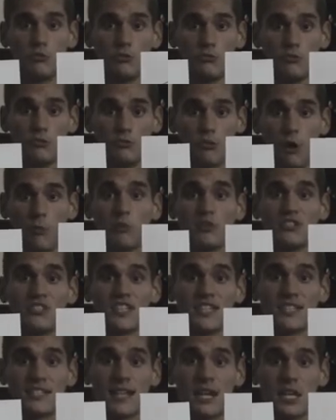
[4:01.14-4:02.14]

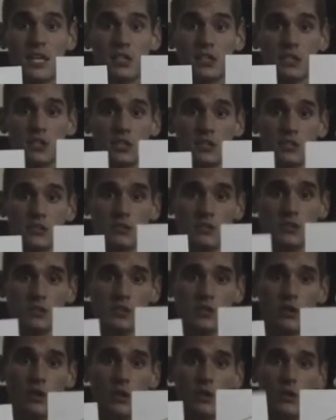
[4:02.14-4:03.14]
representations.
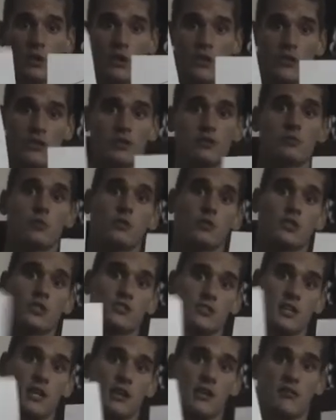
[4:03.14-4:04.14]
This one
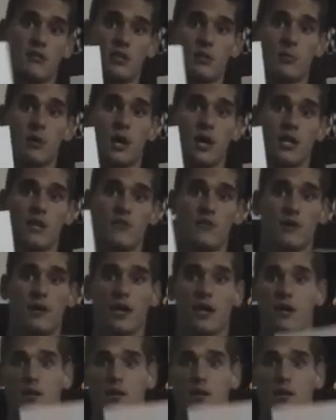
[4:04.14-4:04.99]
doesn't have any body fat.